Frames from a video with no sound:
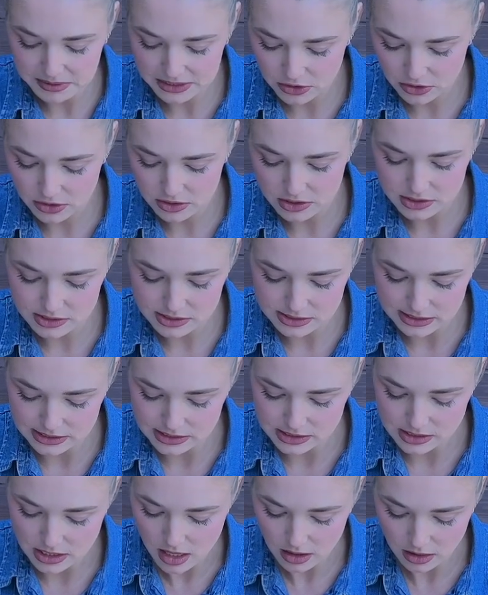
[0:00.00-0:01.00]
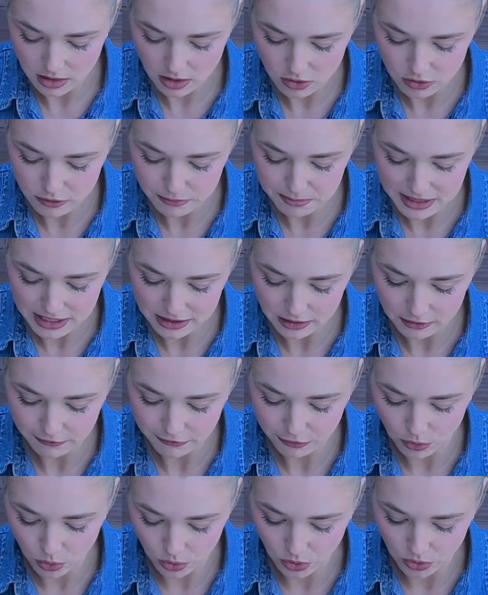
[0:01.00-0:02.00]
noticed it's a lot of back and
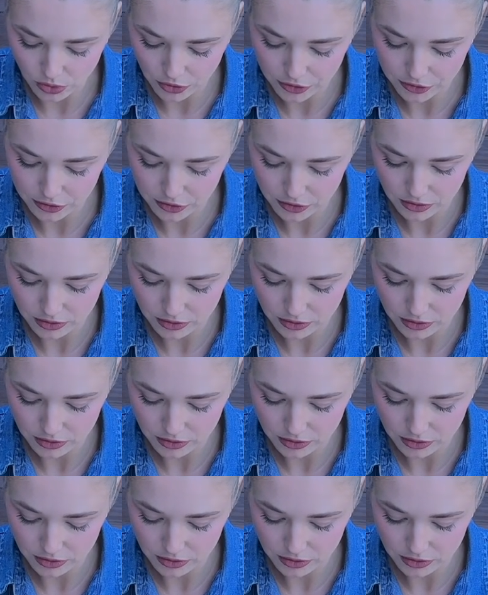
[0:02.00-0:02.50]
forth.